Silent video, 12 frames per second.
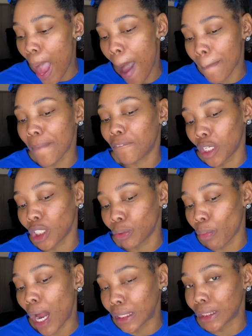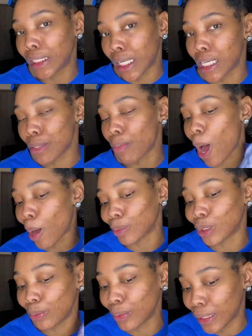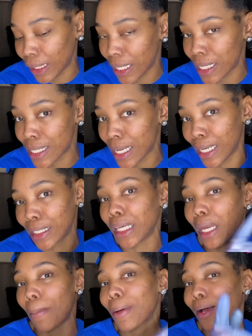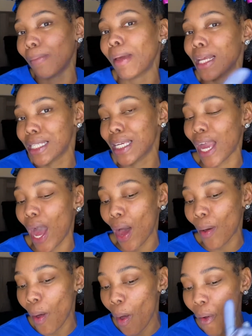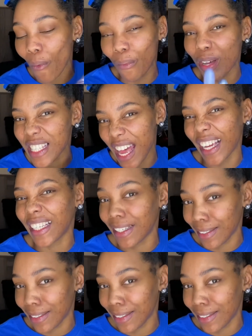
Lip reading: I'm going to finish watching this while I'm doing this, and then I'm going to come back to y'all once I get